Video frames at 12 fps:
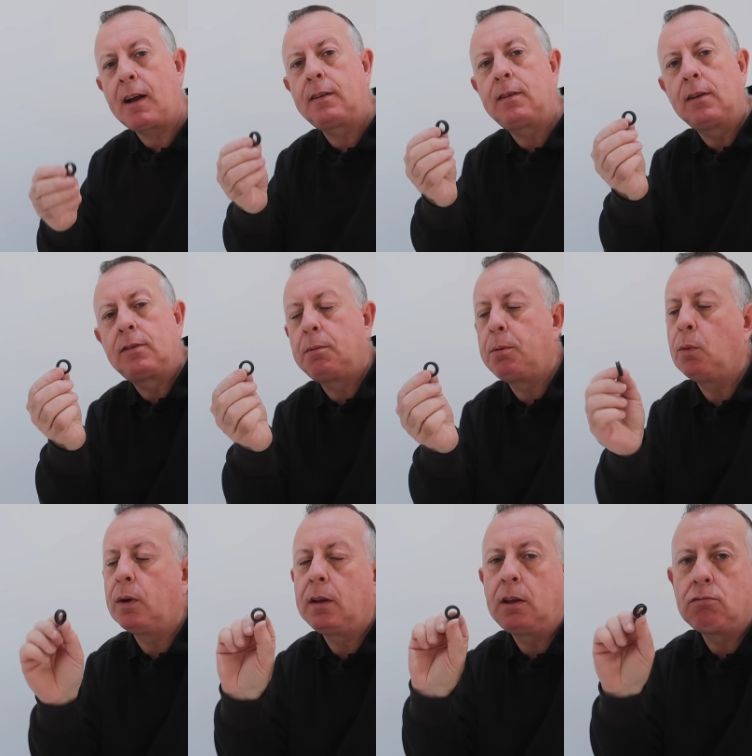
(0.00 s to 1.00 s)
practice to put
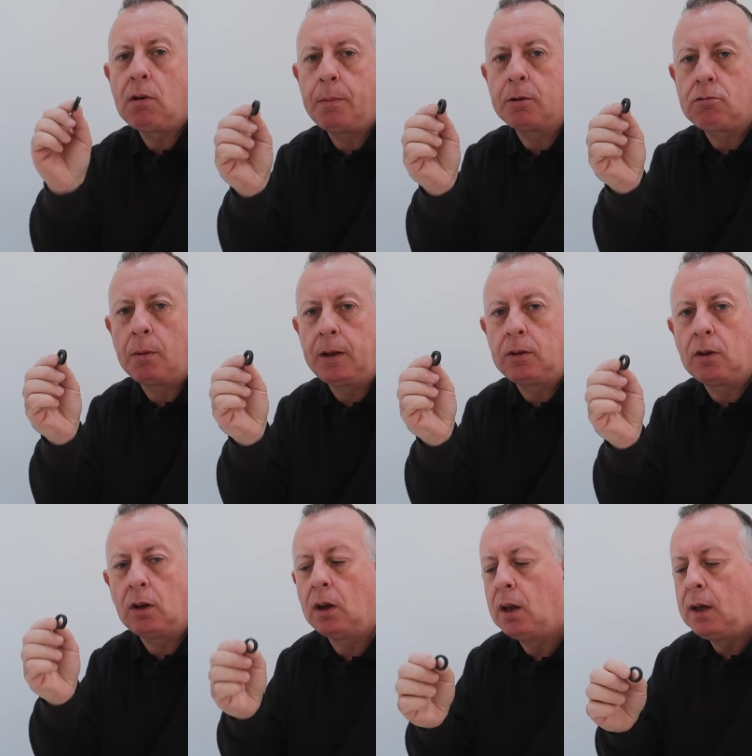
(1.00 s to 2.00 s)
one of these rubber grommets
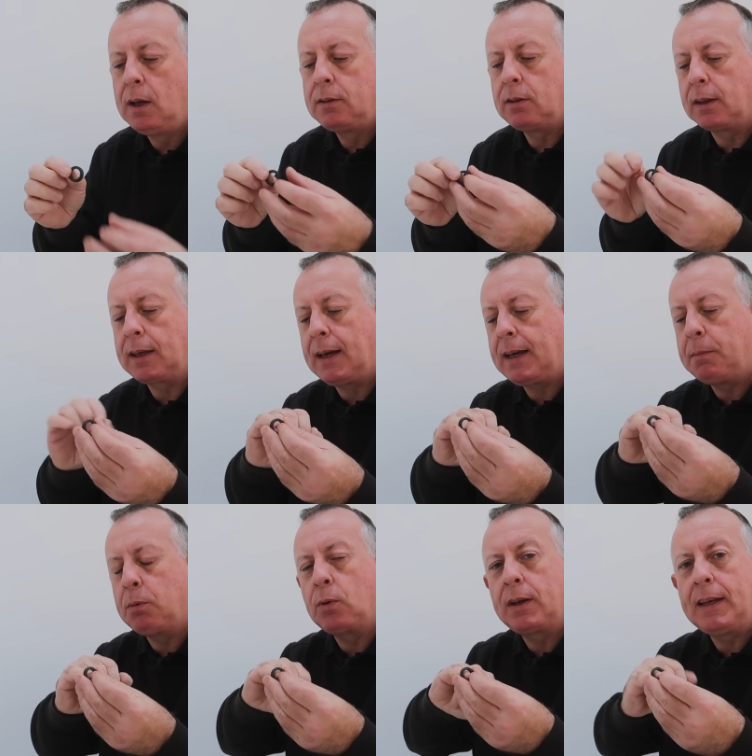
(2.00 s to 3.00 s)
on so the
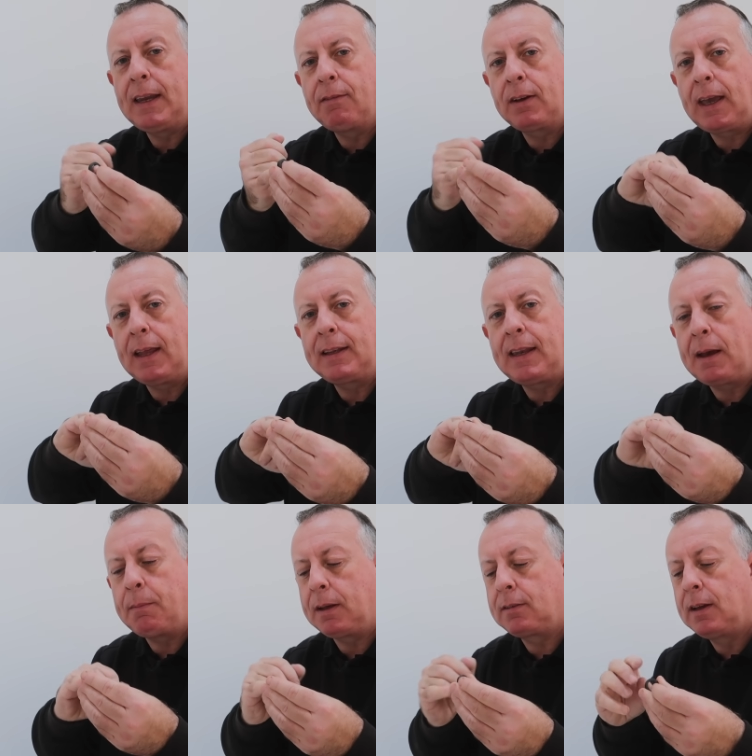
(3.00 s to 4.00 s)
cable can never get
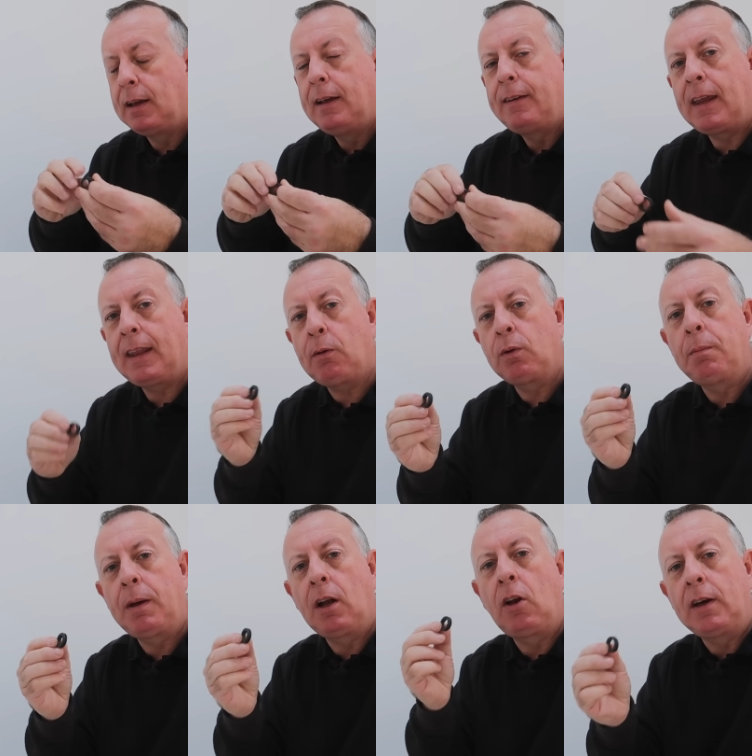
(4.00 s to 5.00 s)
damaged. Now that would
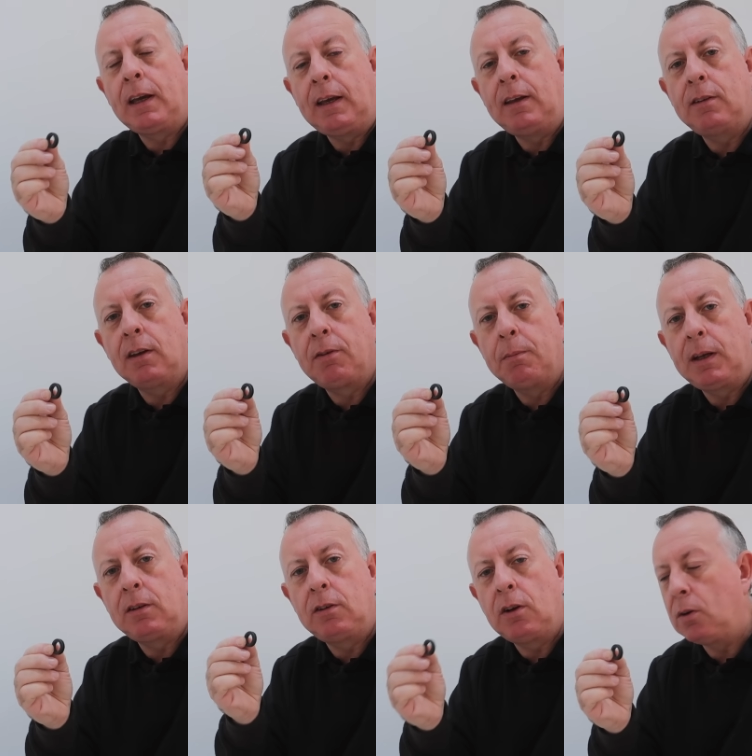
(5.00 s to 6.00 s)
have been a lot easier for
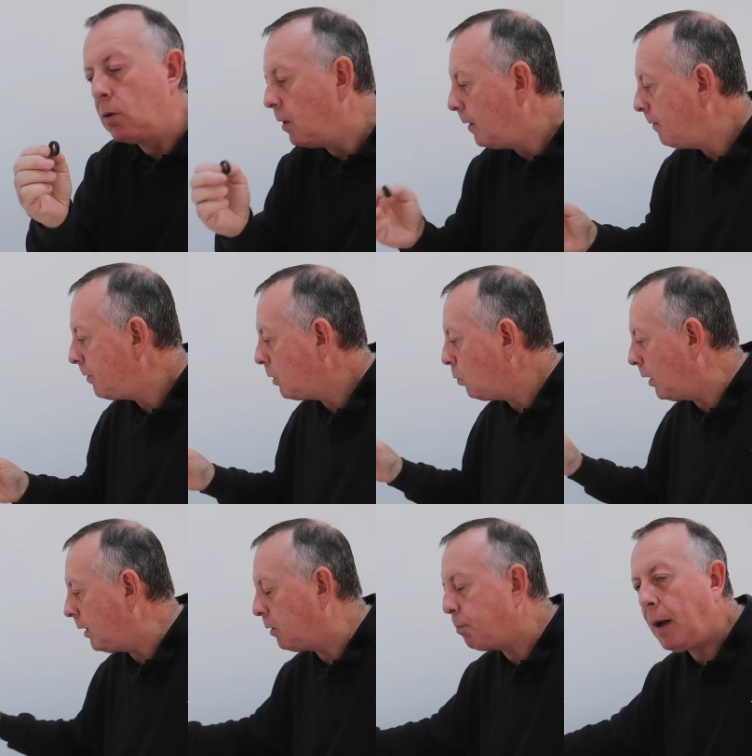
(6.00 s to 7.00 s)
me to do
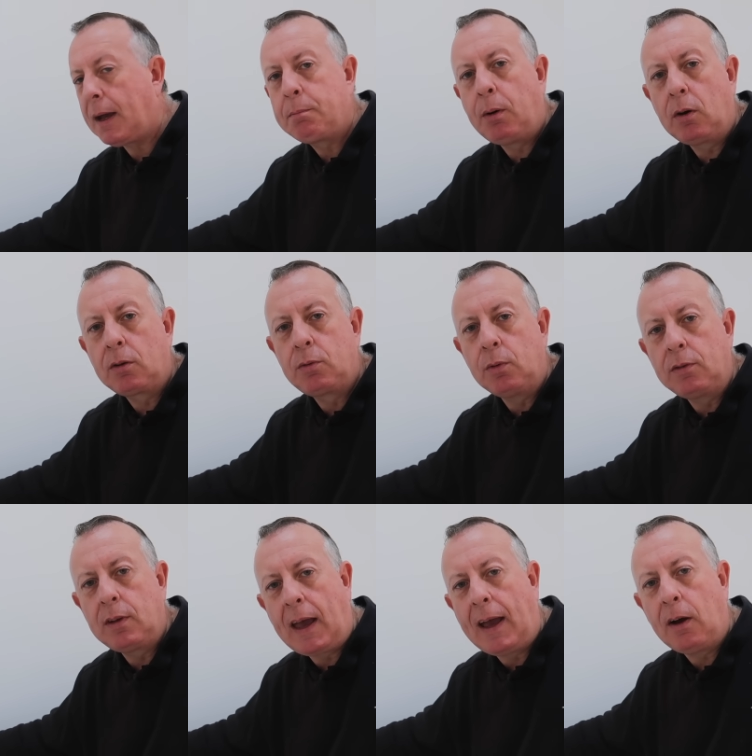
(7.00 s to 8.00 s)
when this back box
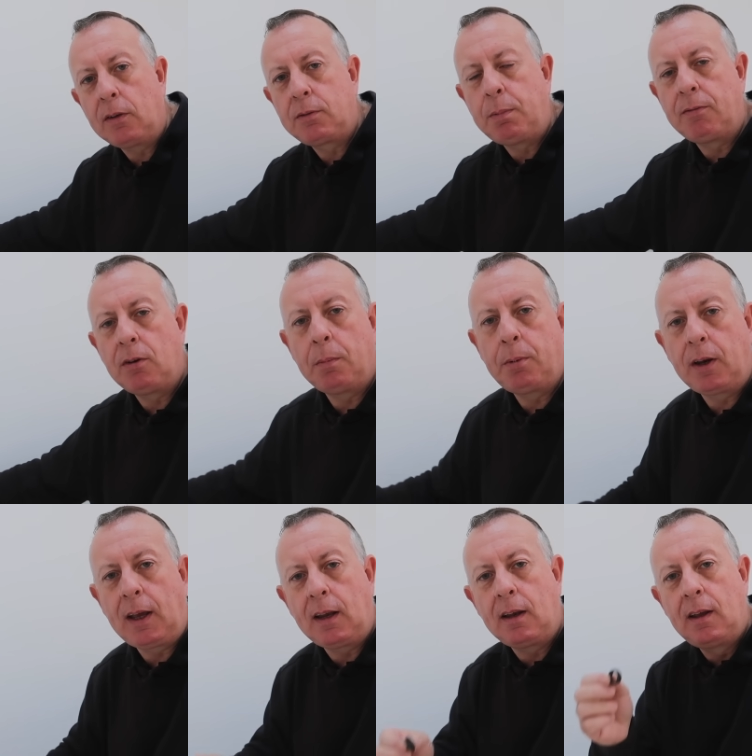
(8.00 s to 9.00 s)
was out before I
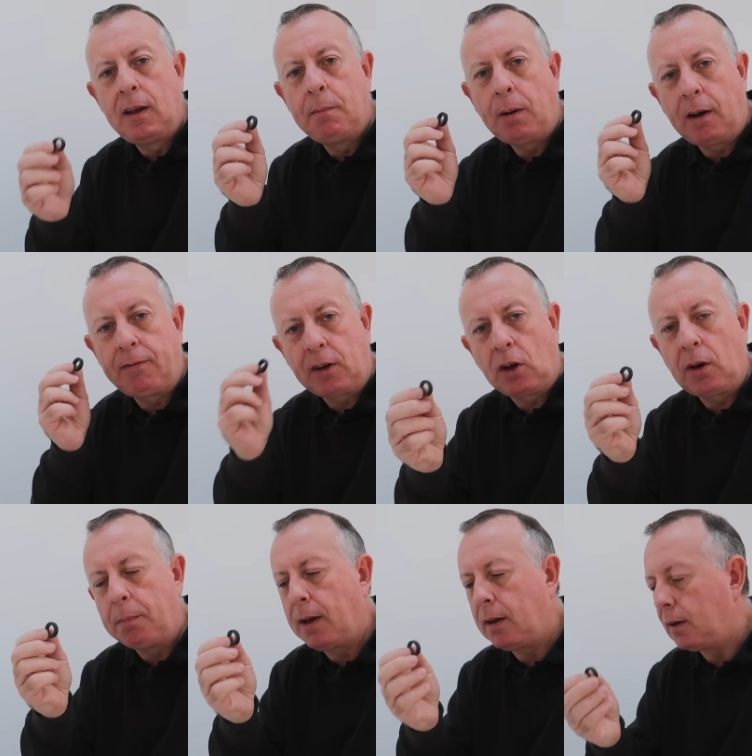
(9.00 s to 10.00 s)
put it in, but I
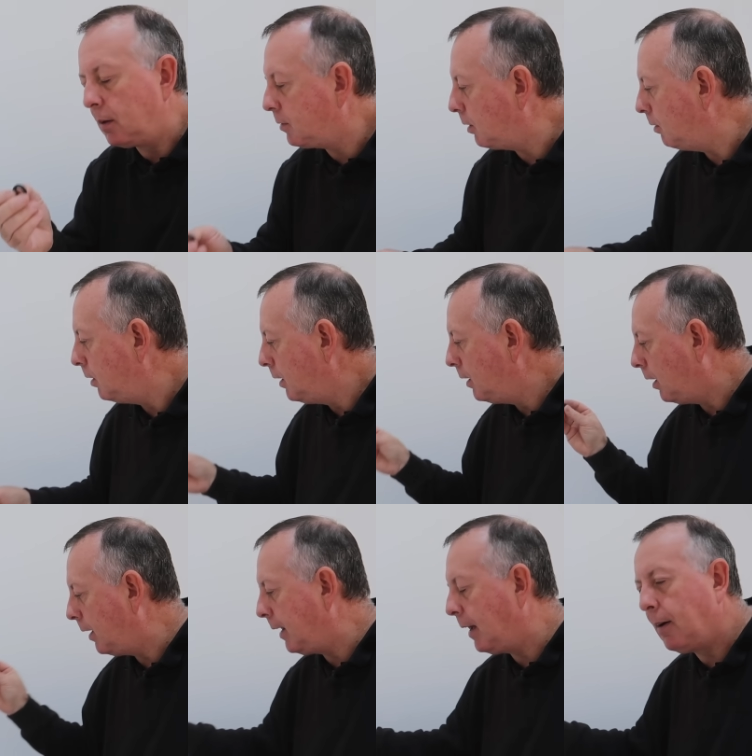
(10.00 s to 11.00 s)
forgot about it. So
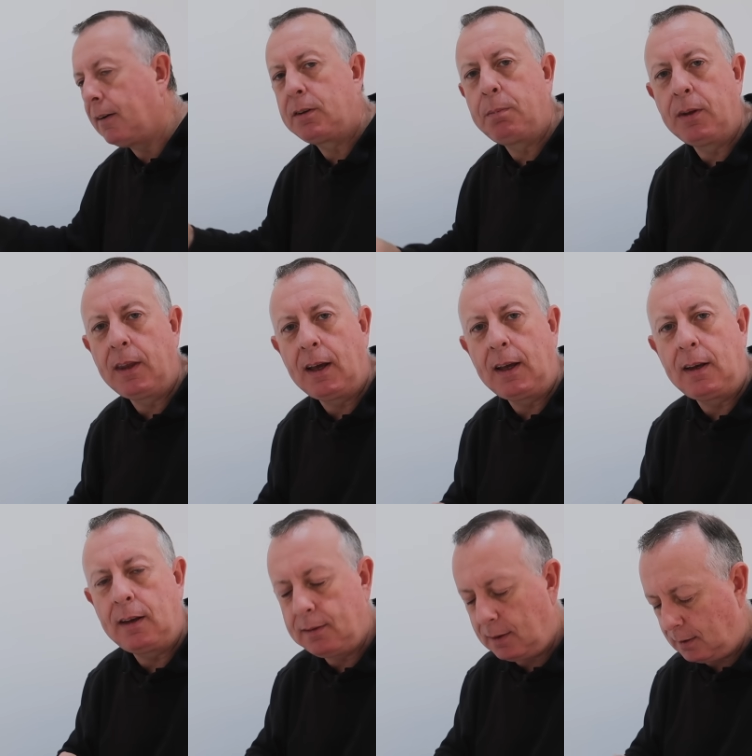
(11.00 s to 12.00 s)
I now have to put that
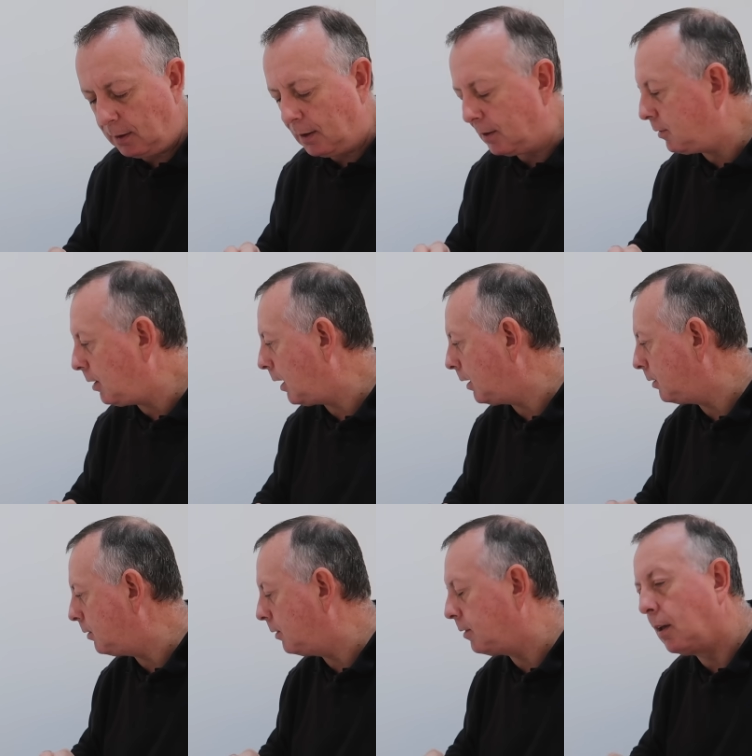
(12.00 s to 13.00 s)
in. There's nothing like a
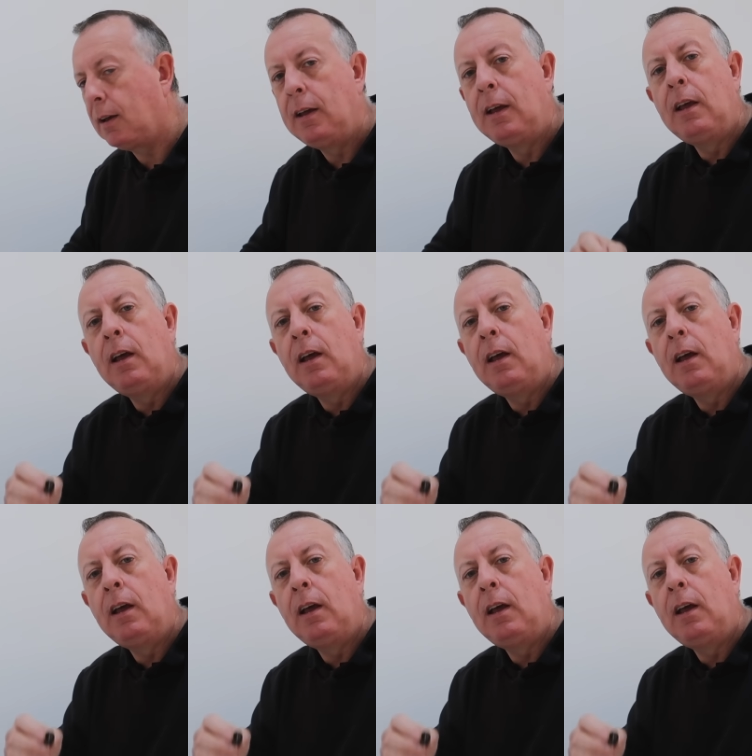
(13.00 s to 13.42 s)
challenge, is there?